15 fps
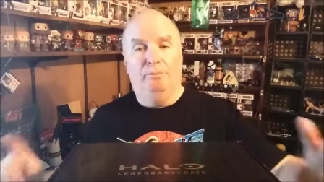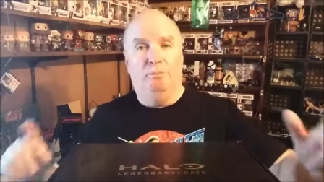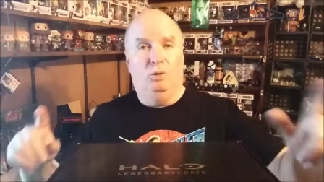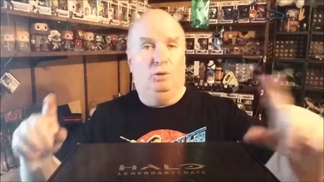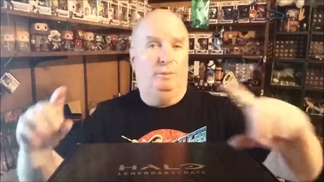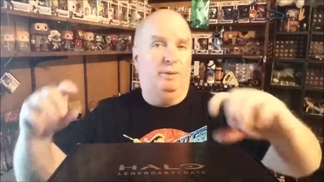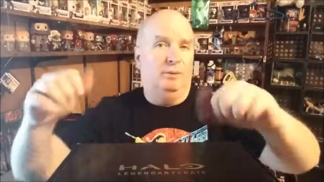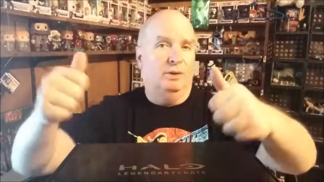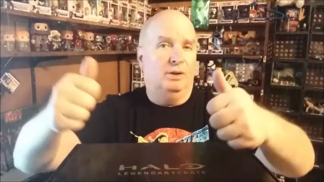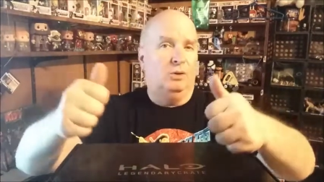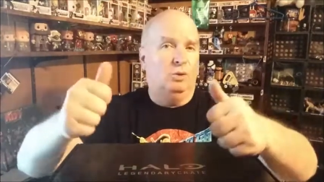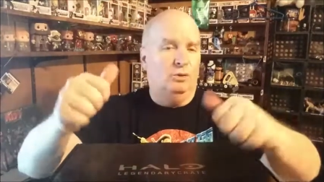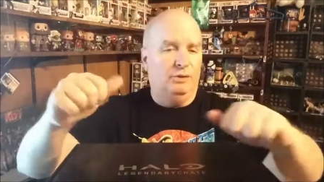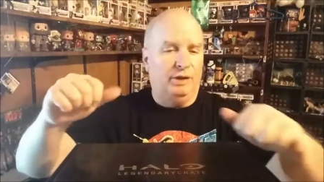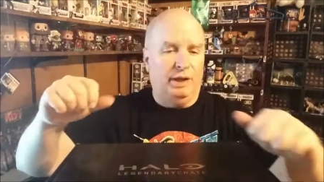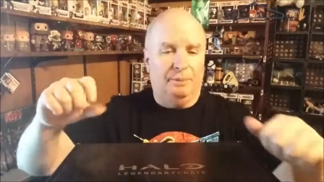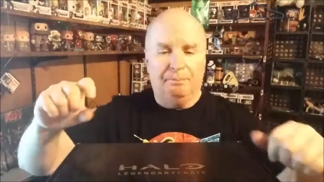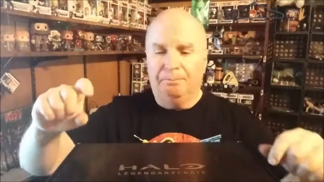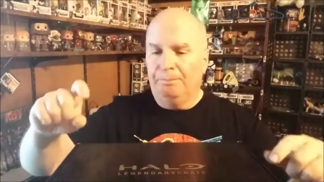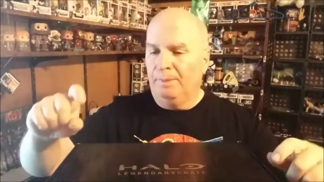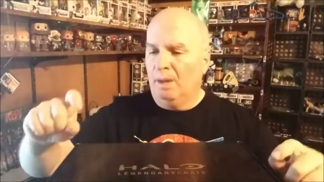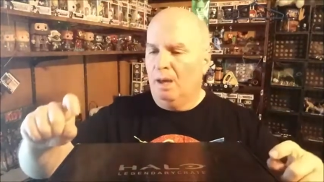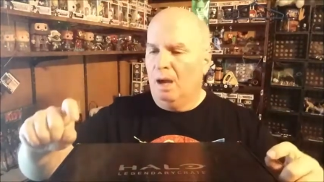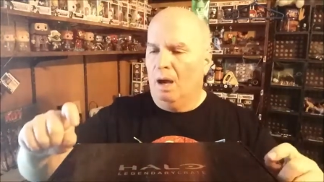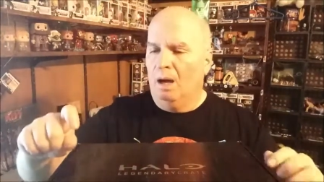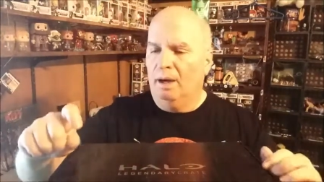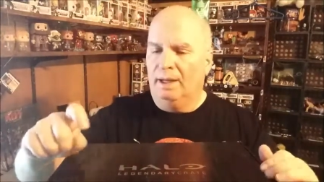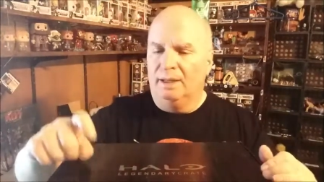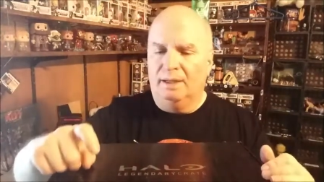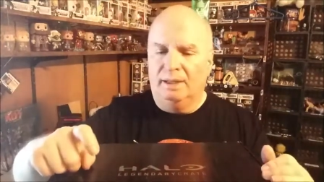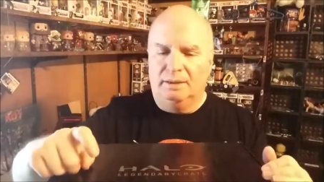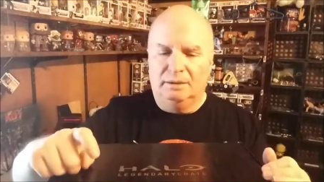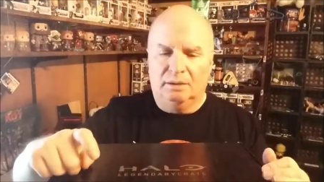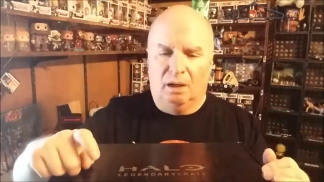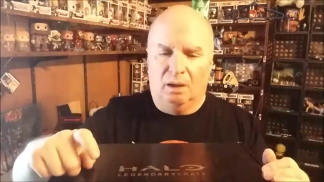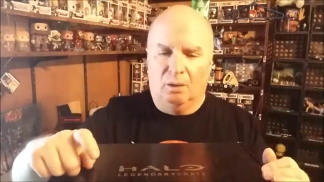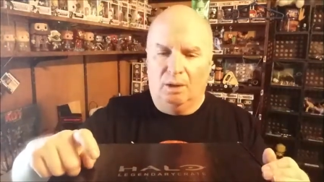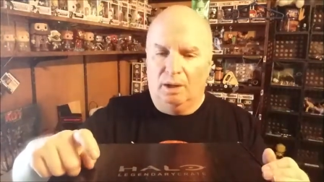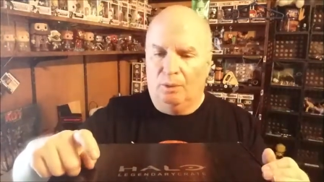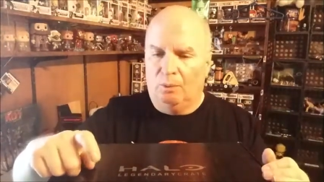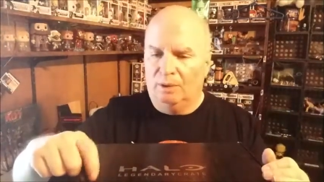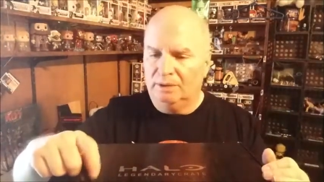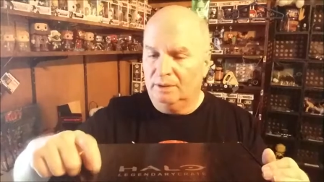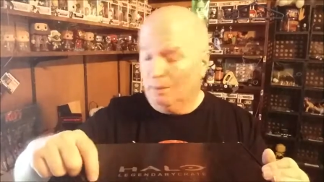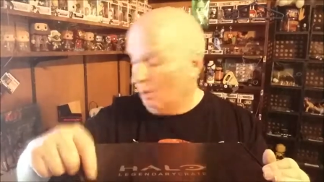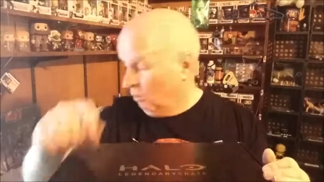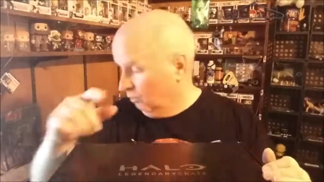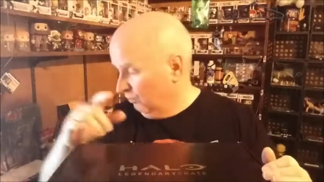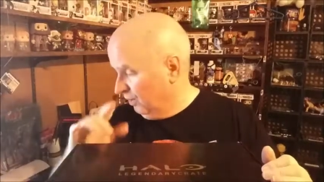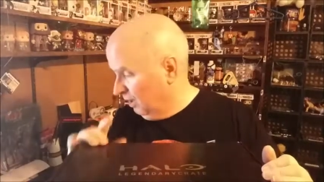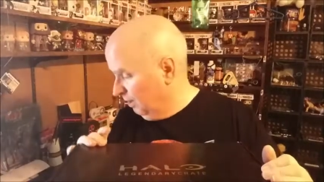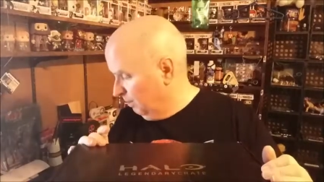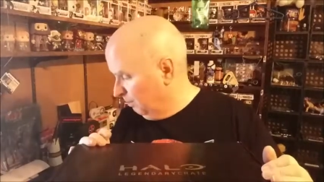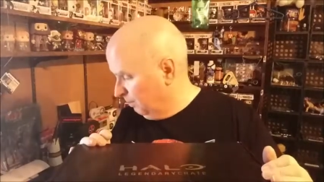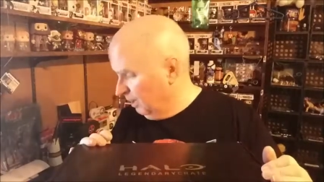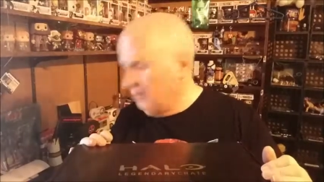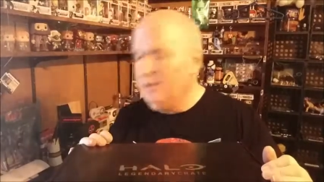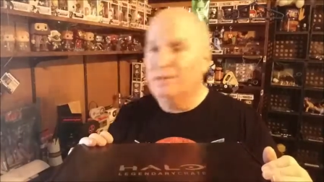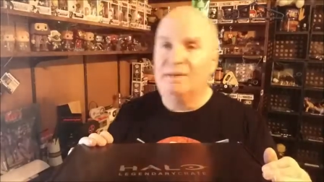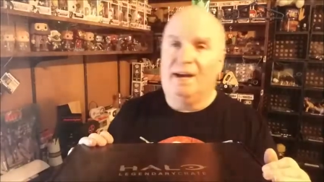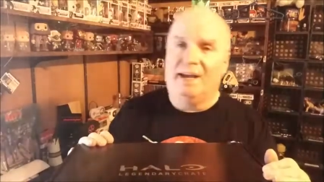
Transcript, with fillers: But it'd be really cool if you did. All right. So uh, what's the, oh the previous